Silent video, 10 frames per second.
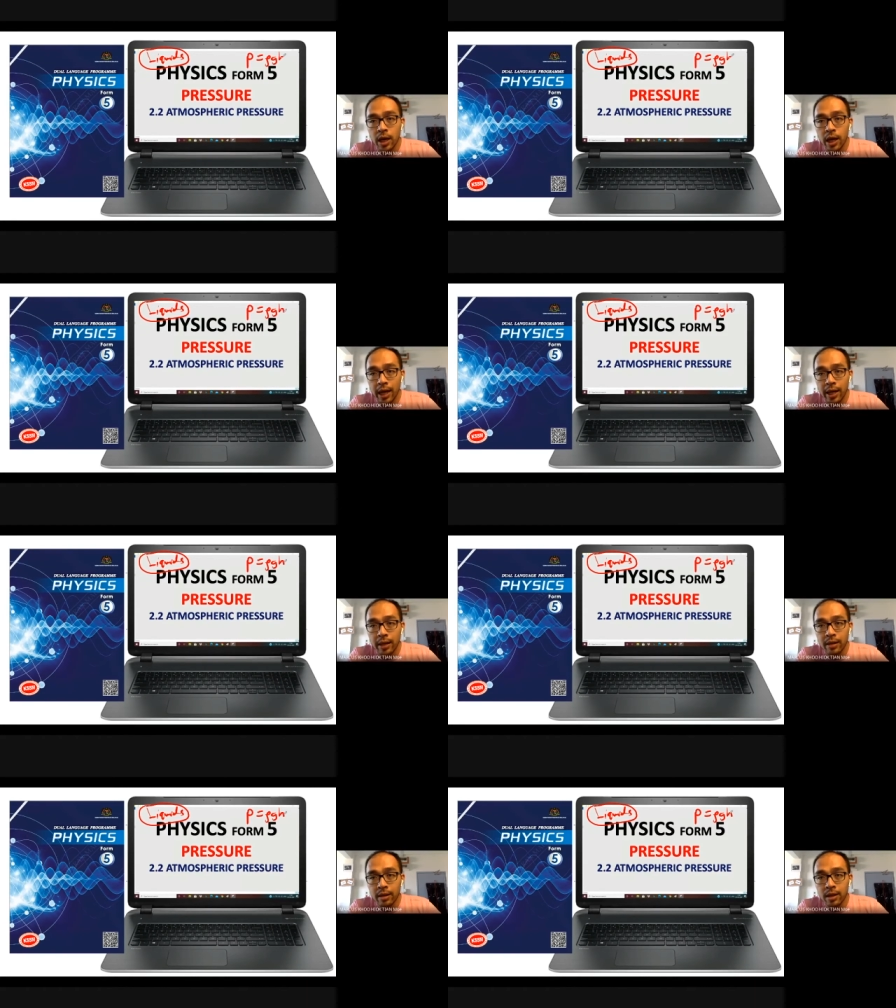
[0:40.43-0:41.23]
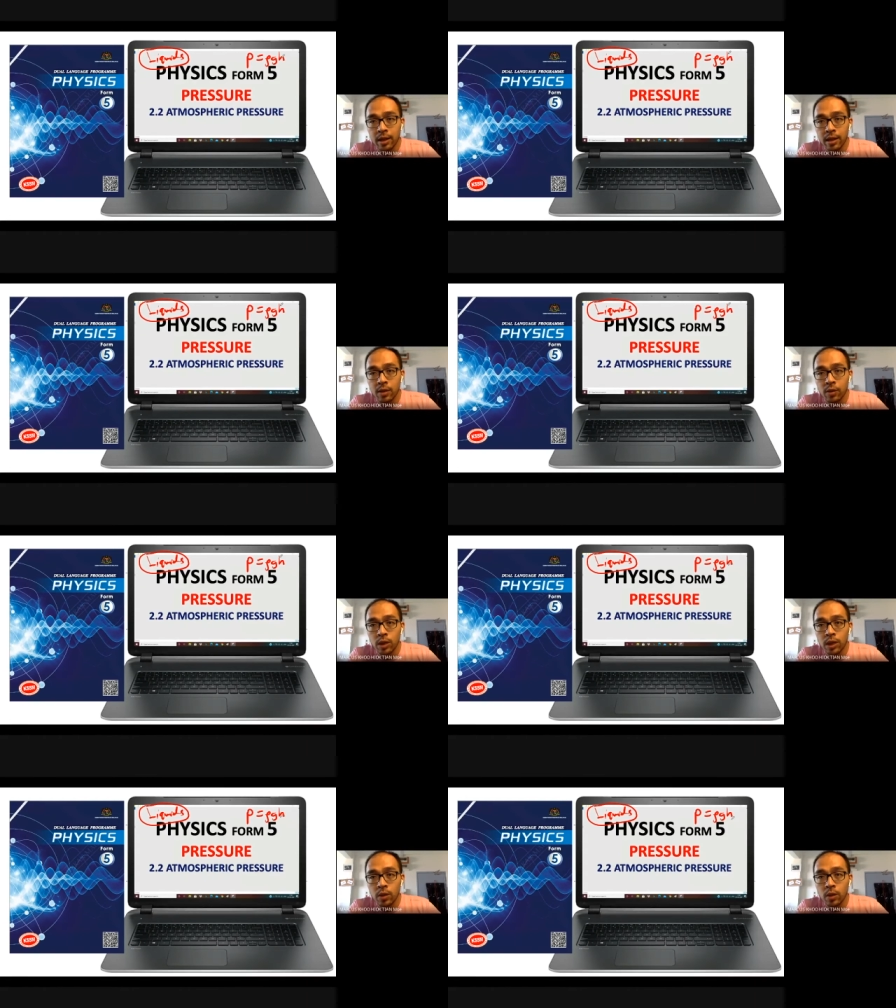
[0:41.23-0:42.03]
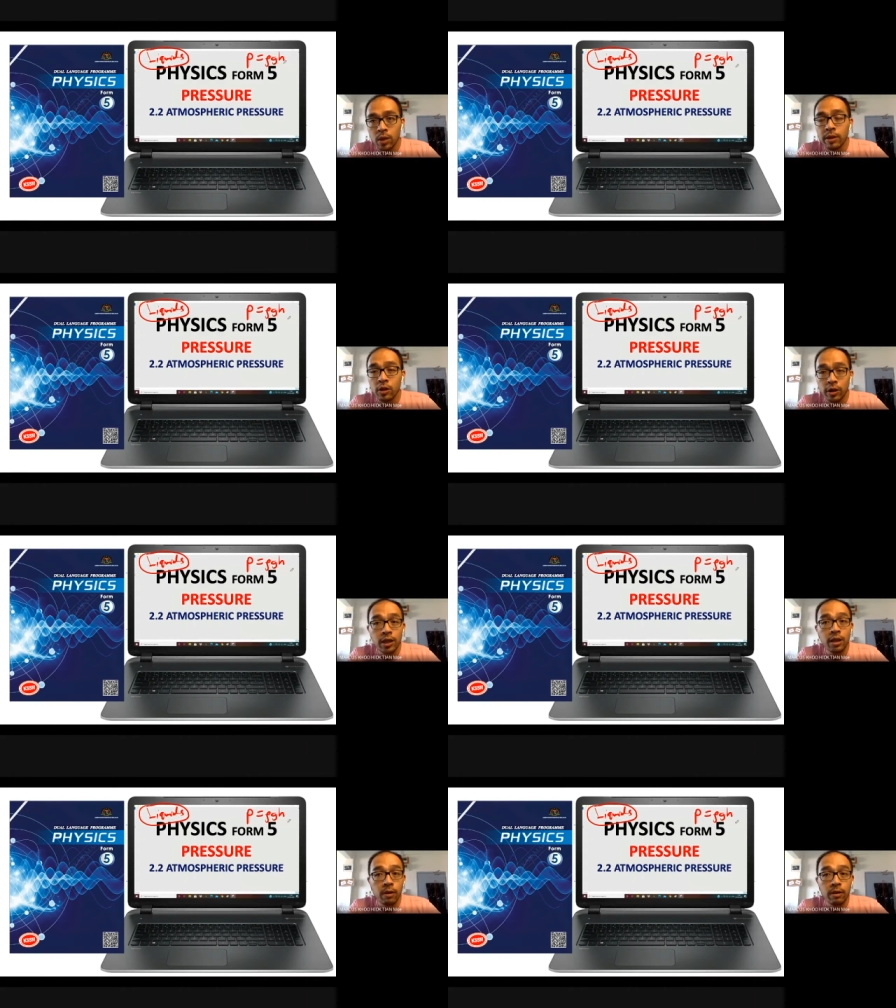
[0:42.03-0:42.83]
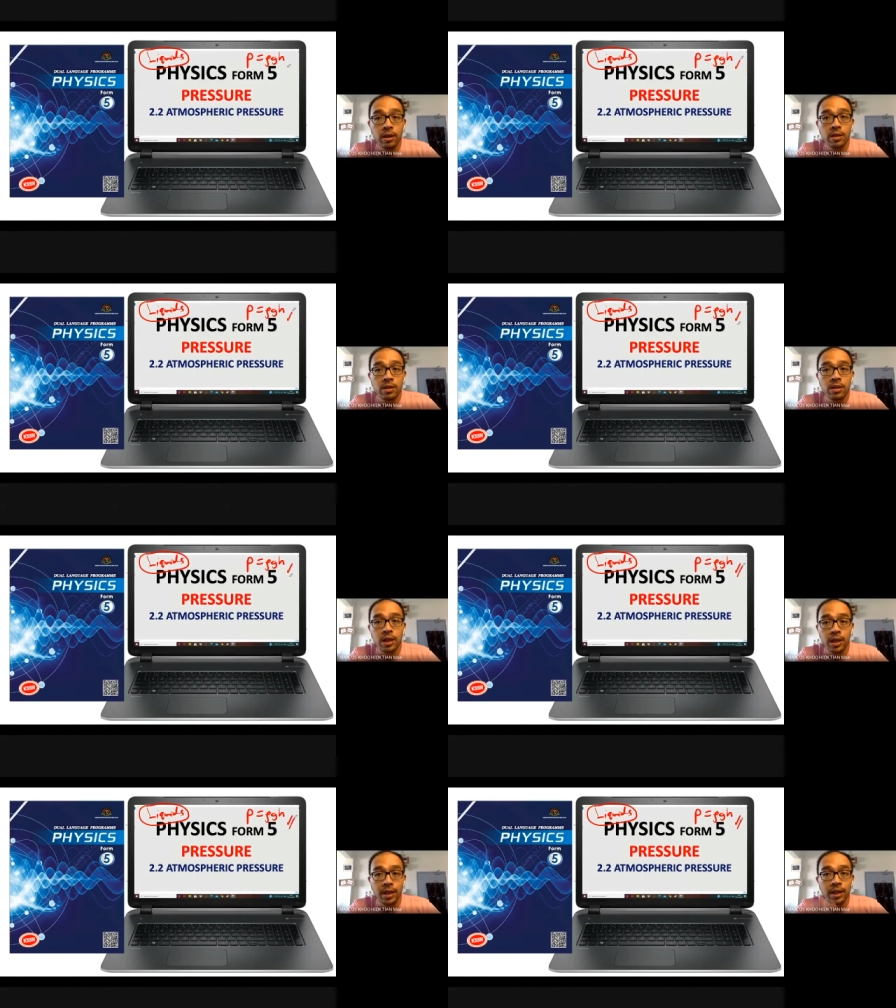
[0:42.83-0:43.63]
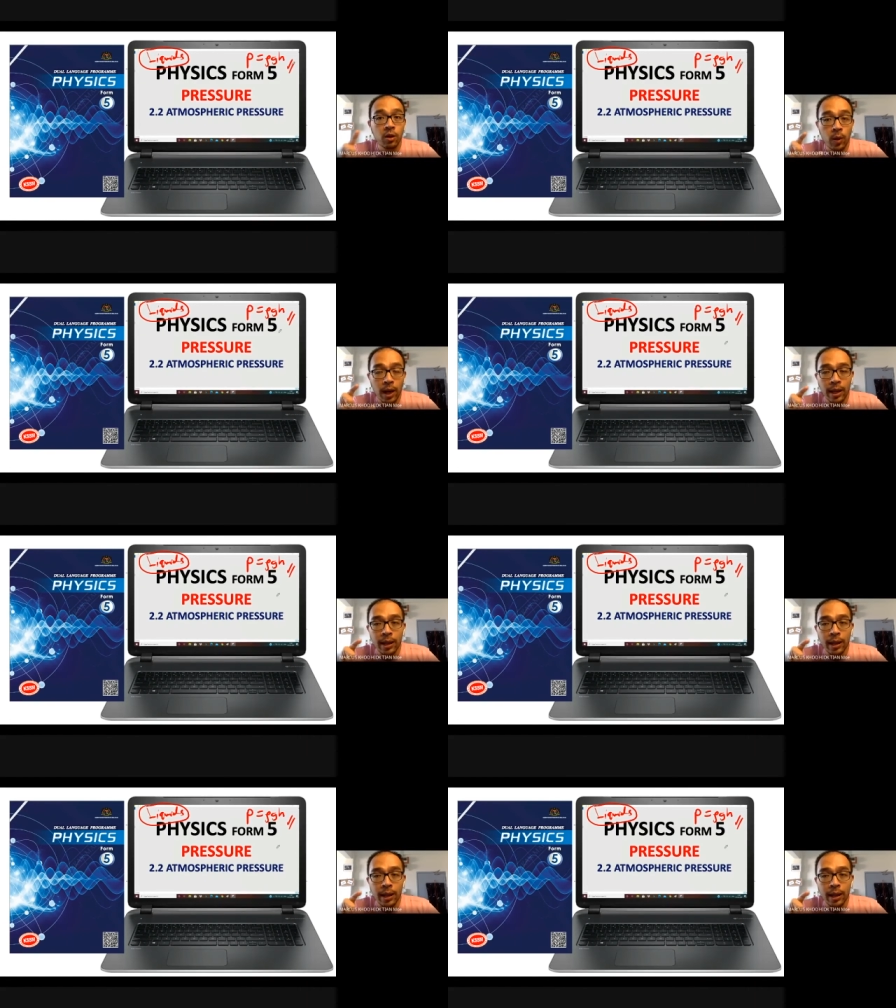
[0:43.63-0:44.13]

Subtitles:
and we will be talking about this in a little while lah.